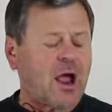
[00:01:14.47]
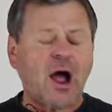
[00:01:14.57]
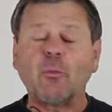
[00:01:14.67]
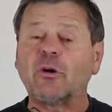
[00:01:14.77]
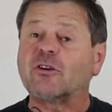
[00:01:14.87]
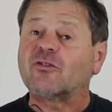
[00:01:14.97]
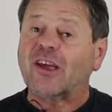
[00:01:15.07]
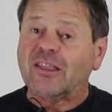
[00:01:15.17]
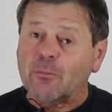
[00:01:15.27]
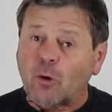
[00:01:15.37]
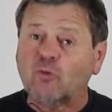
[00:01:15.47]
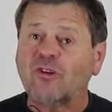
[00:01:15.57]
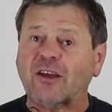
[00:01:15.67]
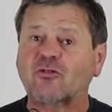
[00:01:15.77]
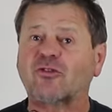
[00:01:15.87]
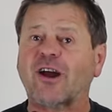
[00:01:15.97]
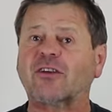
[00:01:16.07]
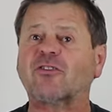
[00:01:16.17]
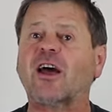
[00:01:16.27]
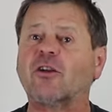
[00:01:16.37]
And we're going to take the malt
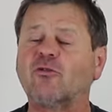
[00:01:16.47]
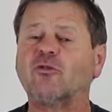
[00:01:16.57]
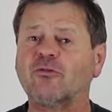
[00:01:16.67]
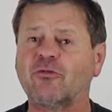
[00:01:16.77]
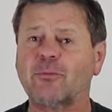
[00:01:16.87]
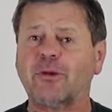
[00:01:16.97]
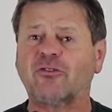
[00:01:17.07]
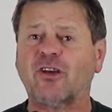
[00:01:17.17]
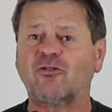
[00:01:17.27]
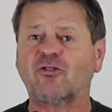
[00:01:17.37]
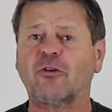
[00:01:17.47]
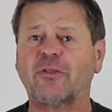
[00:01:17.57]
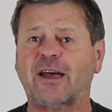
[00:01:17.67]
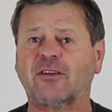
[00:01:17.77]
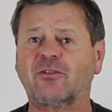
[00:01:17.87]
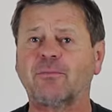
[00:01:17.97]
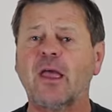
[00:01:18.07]
extract and do the fermentation on that.